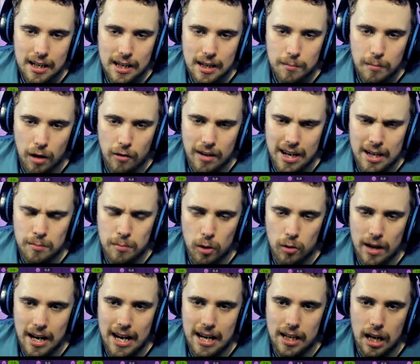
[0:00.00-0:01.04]

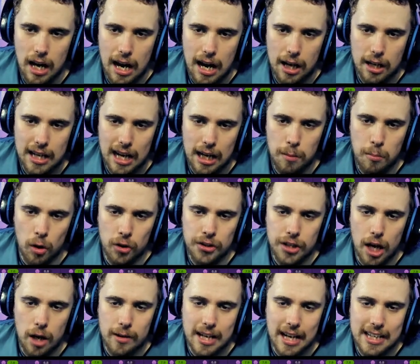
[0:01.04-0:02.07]

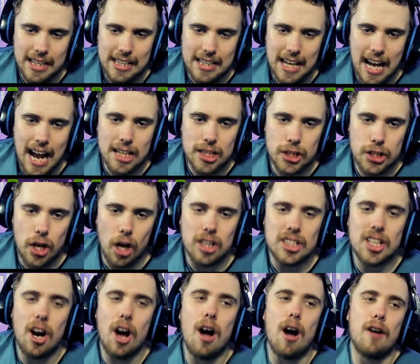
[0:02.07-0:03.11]
Calimundo. Can he get a
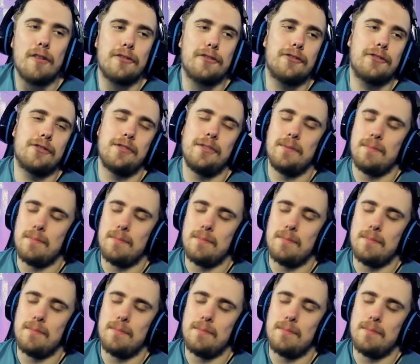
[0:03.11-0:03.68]
shot off?